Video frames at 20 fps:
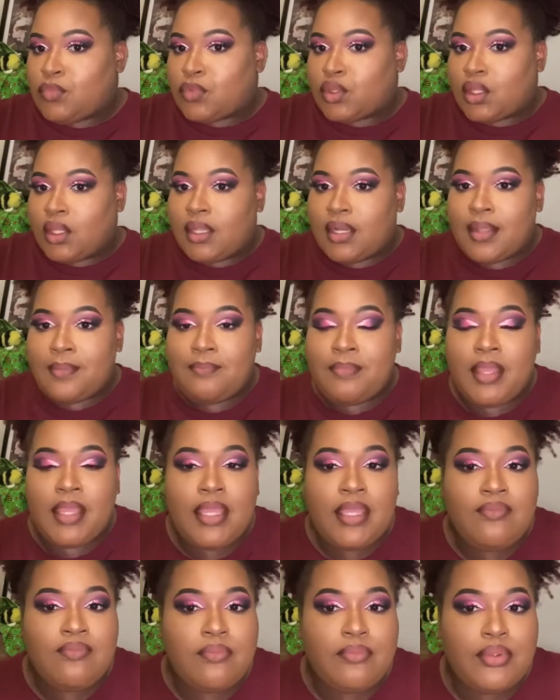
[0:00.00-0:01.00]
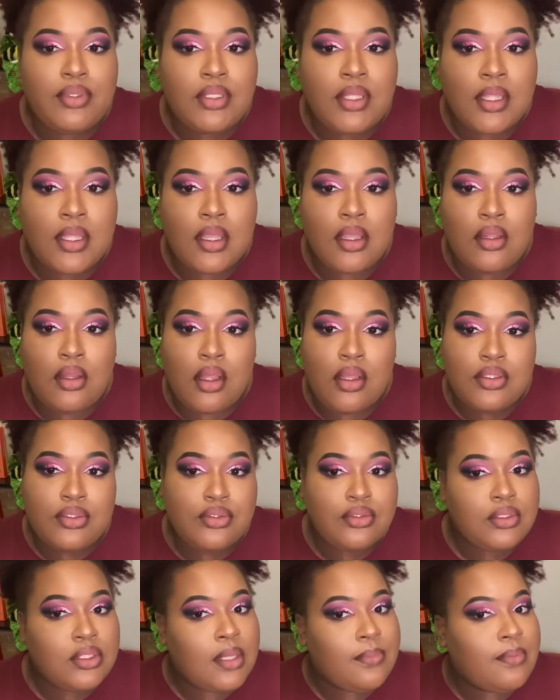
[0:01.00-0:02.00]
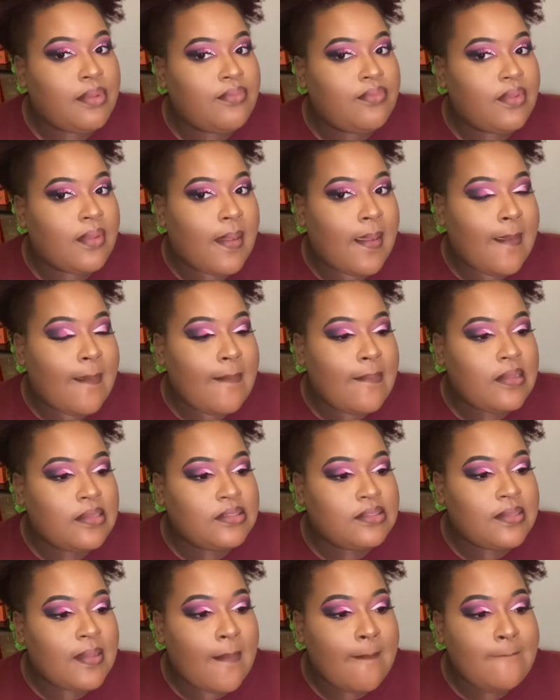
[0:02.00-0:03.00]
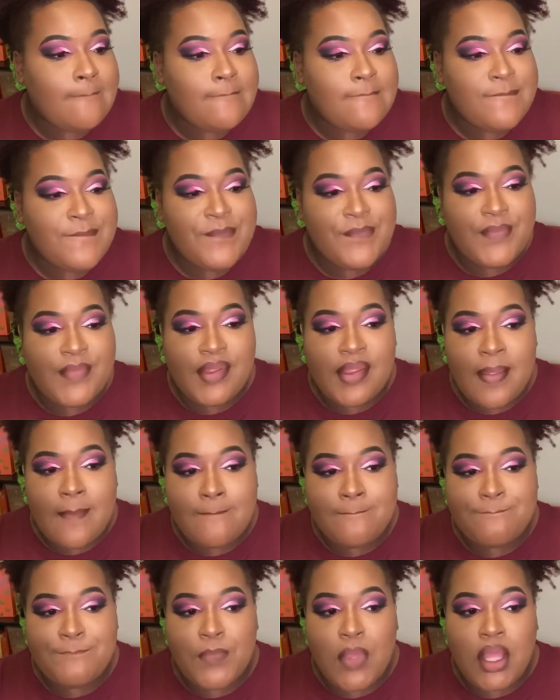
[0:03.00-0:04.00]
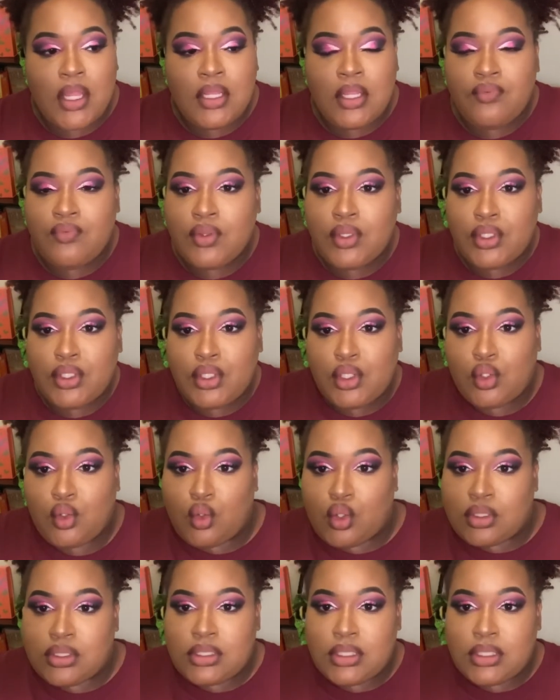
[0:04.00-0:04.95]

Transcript: And I may even put like a gloss on top of it because I love a good glossy